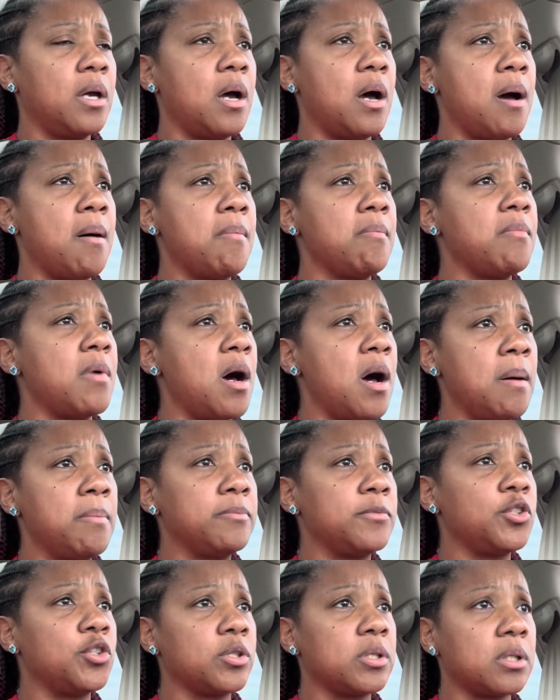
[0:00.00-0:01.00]

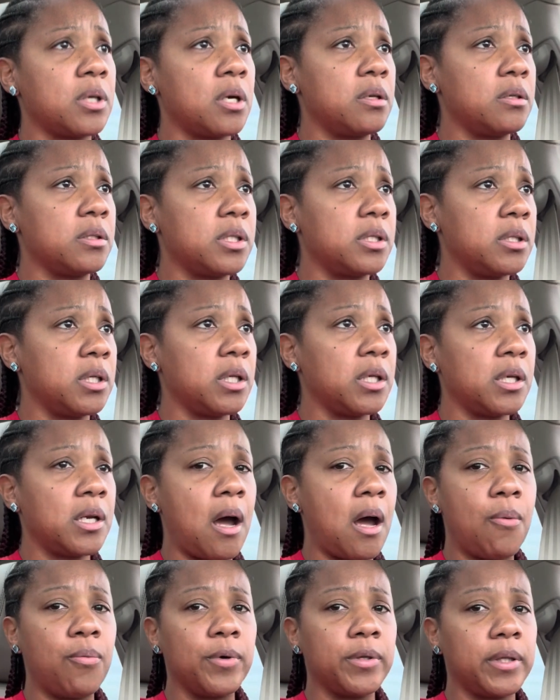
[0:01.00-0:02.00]
I'm just going to stick it
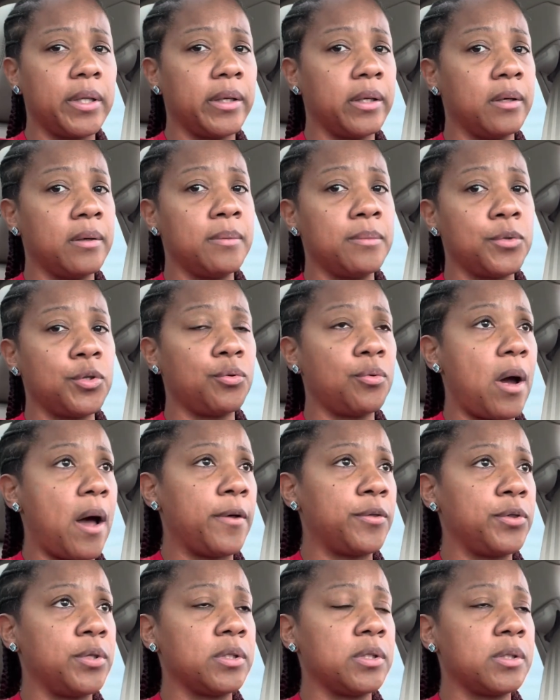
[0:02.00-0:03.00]
out with him
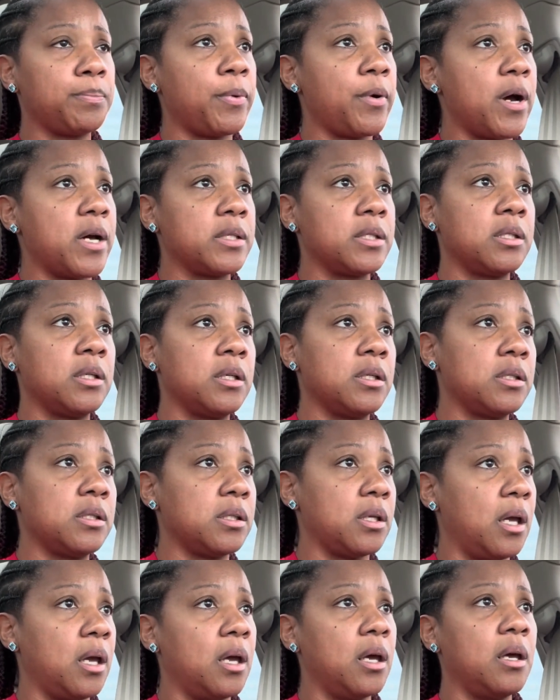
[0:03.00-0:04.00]
throughout this process
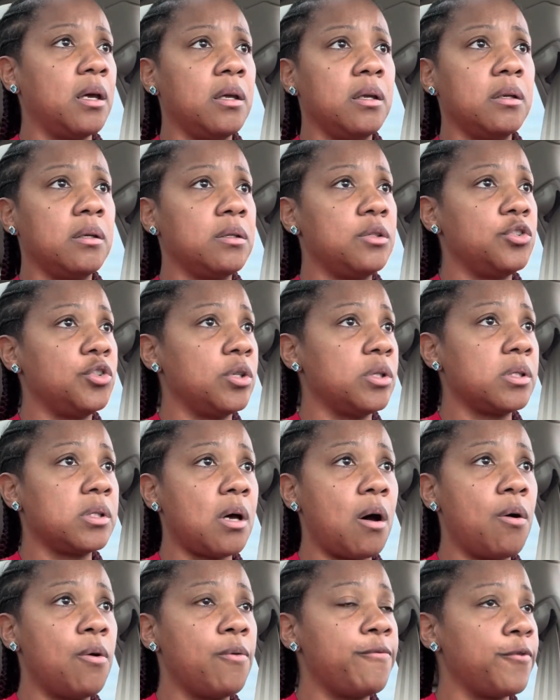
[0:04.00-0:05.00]
and just
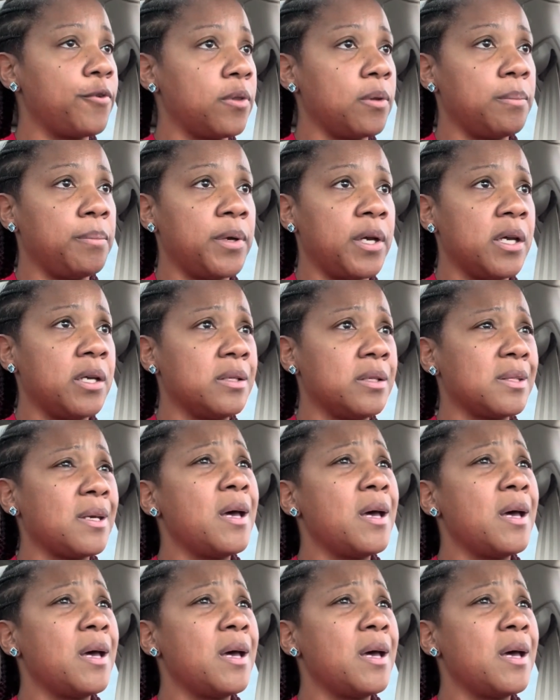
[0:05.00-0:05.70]
hope for the best.